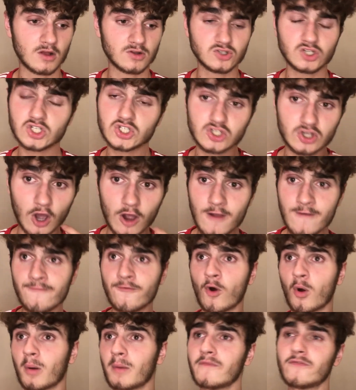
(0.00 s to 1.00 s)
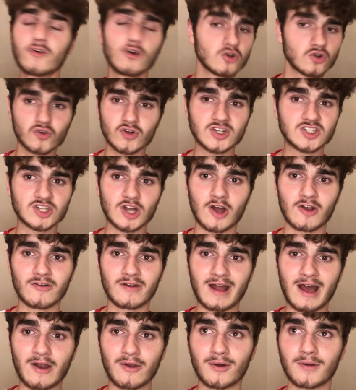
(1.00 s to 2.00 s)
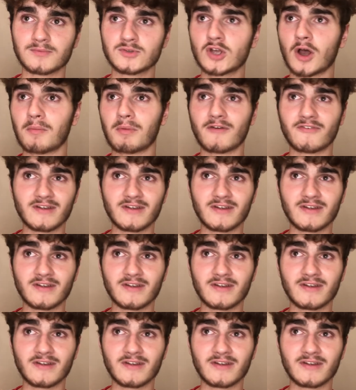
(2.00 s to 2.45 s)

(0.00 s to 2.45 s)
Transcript: Just go for it. We've got Cristiano Ronaldo up top.